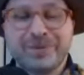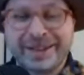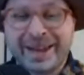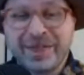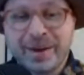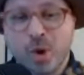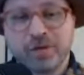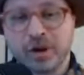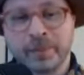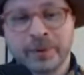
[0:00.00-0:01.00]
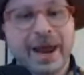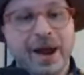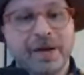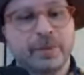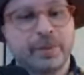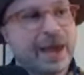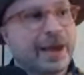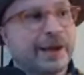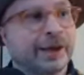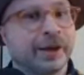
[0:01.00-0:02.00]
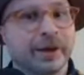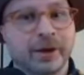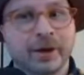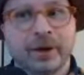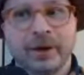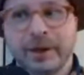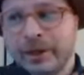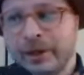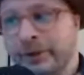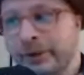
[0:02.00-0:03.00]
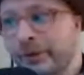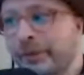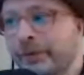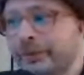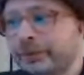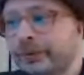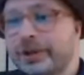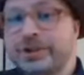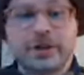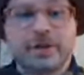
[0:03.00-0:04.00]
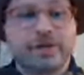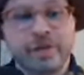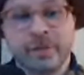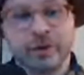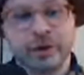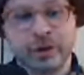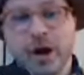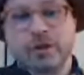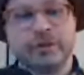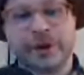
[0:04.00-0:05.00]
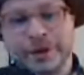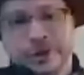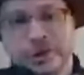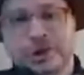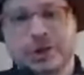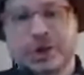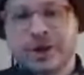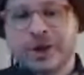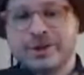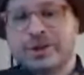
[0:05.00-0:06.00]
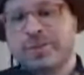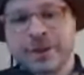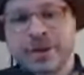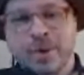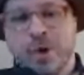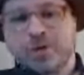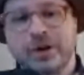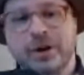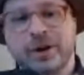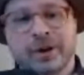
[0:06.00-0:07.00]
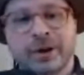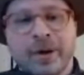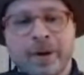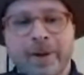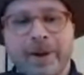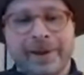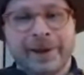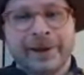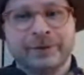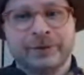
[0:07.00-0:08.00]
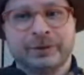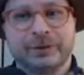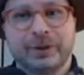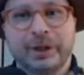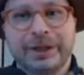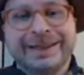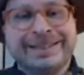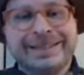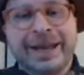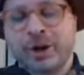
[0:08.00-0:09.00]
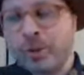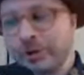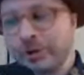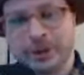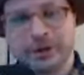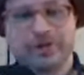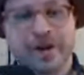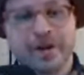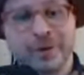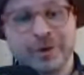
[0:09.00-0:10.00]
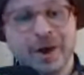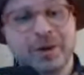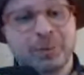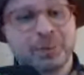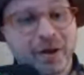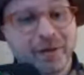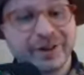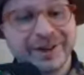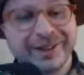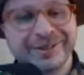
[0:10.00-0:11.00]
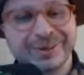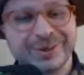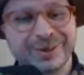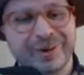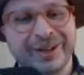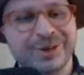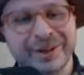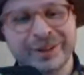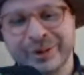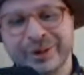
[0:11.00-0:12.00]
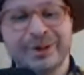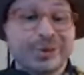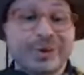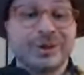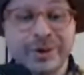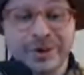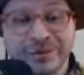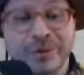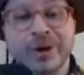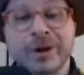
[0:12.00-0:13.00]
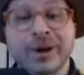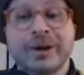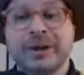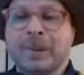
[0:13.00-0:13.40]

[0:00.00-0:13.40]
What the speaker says: To get them over, I'm going to have to pay in, let's say, the $5 million range to bring them over. And is that going to be a $5 million profit in 2023 or 2024?